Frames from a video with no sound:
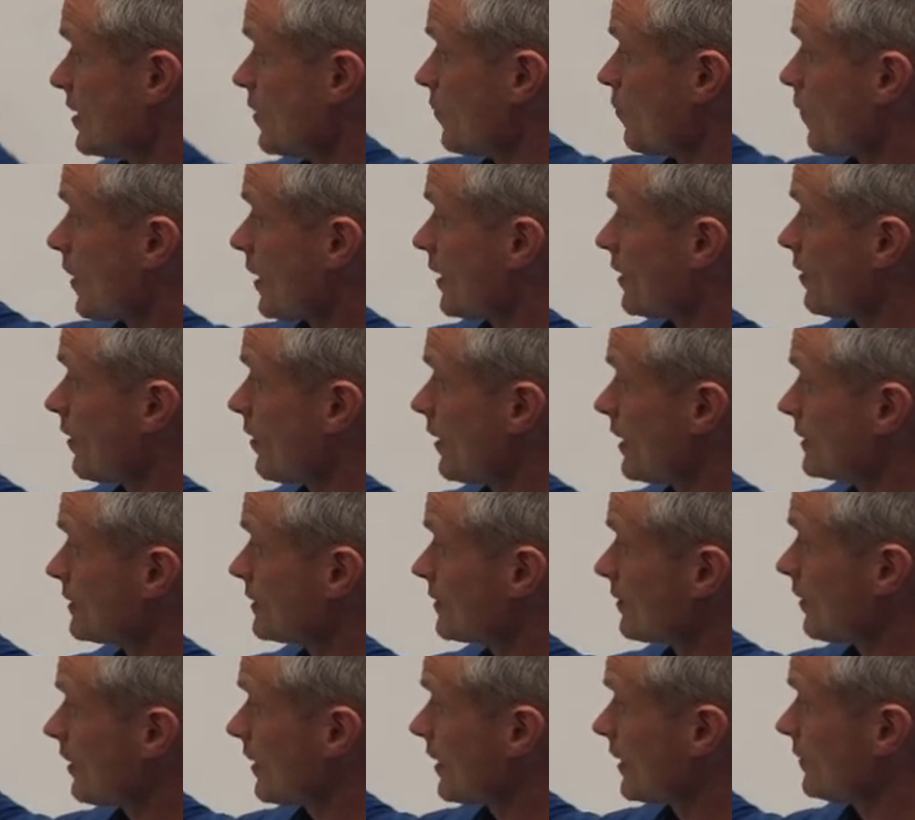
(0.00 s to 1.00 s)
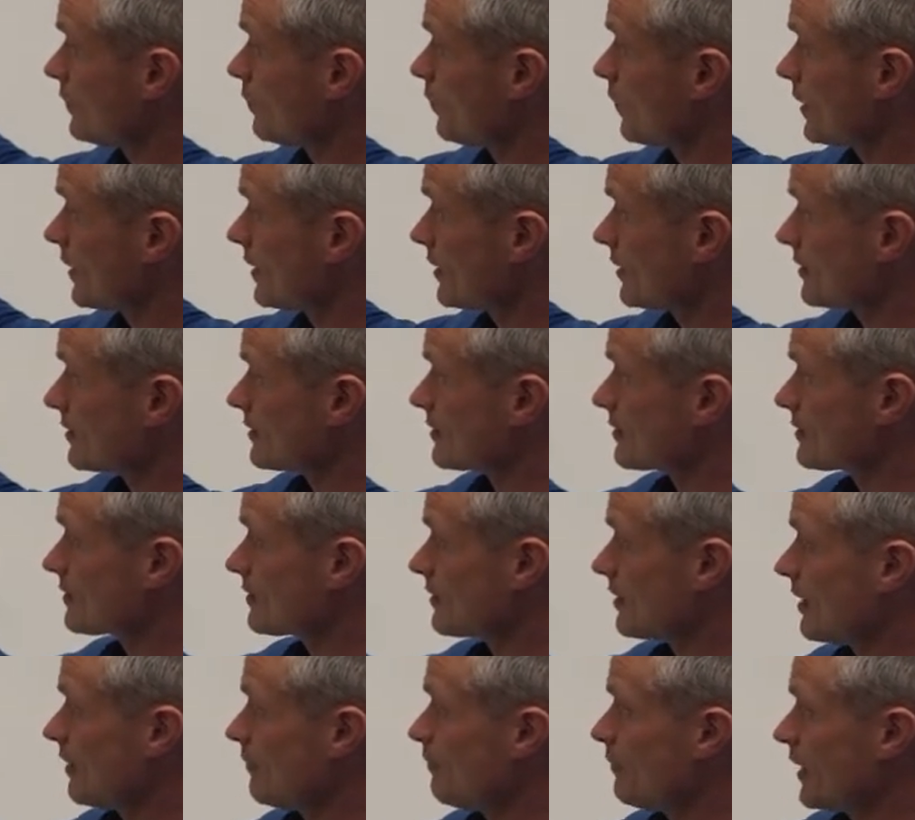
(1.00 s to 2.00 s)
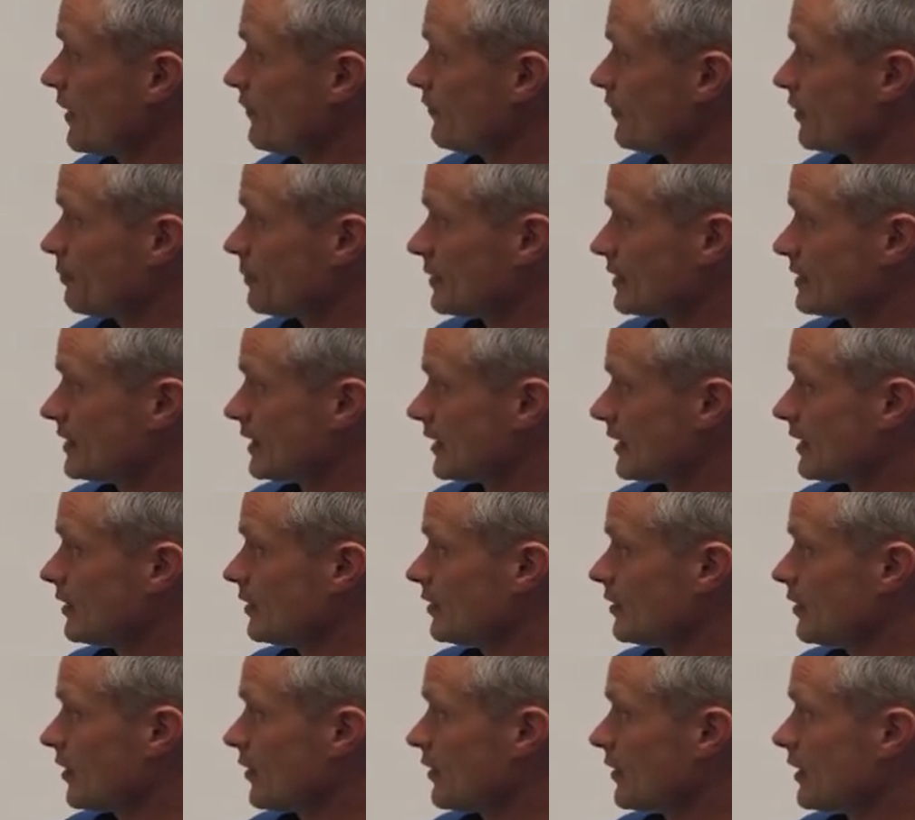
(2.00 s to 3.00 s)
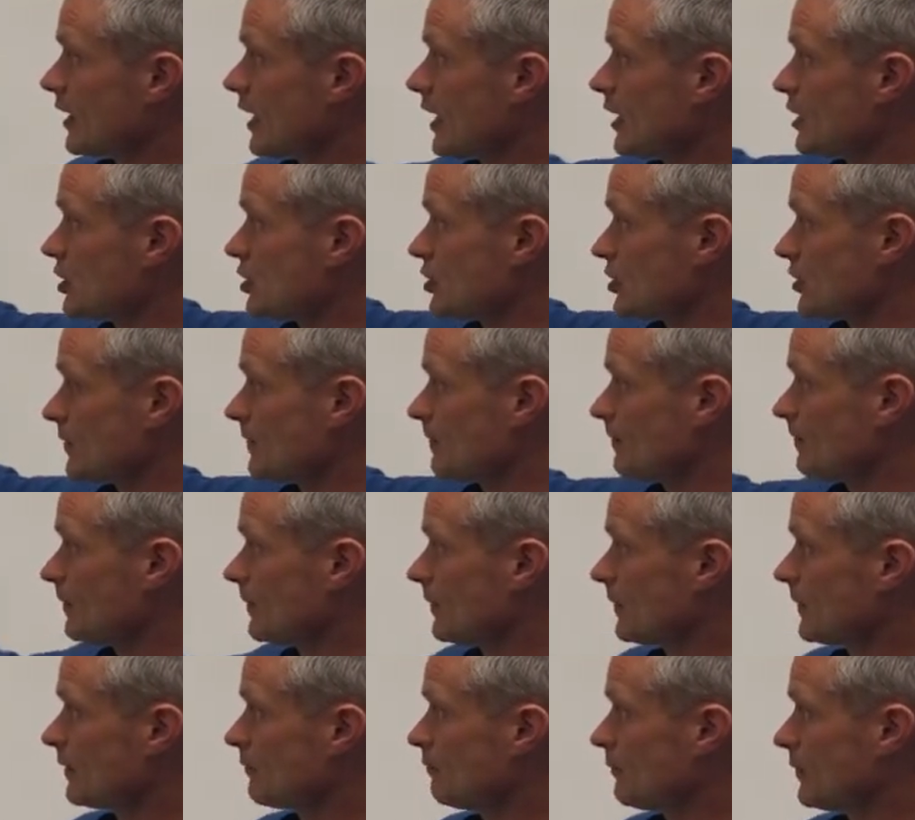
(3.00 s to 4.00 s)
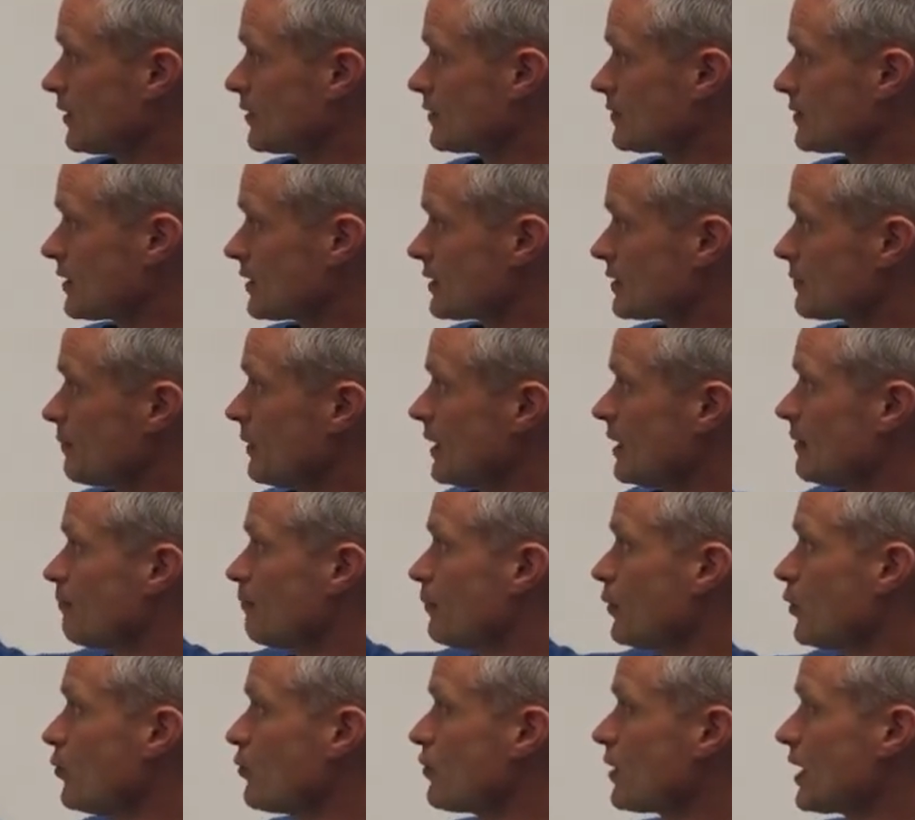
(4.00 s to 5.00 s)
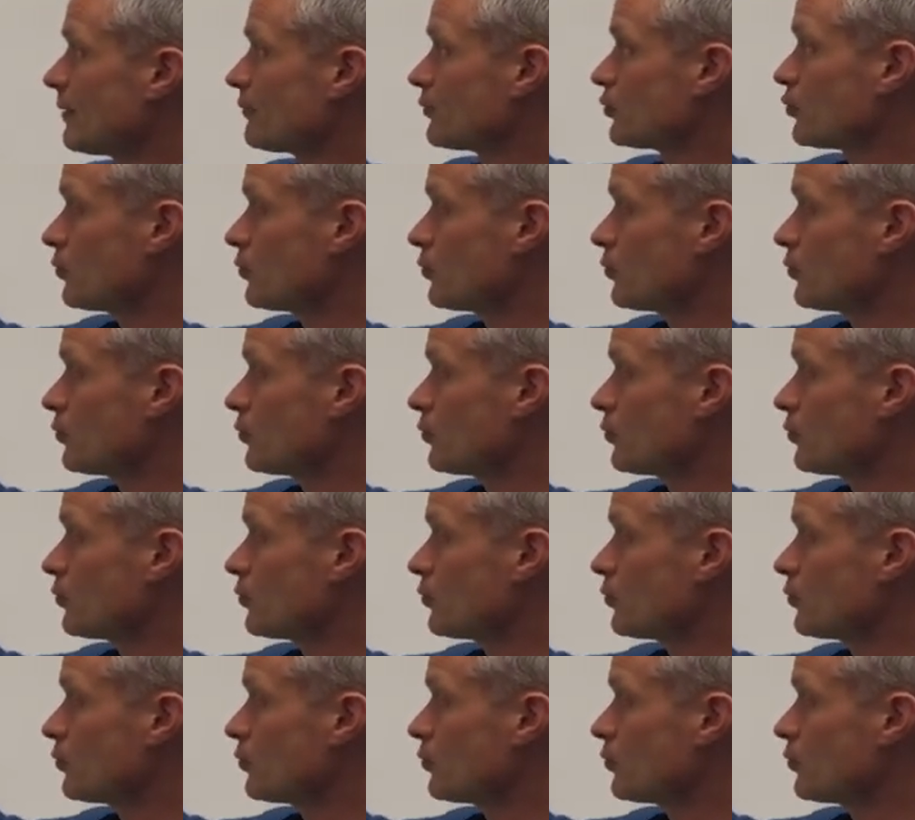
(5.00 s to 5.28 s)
get one high tide when it's above a particular location because it's being pulled up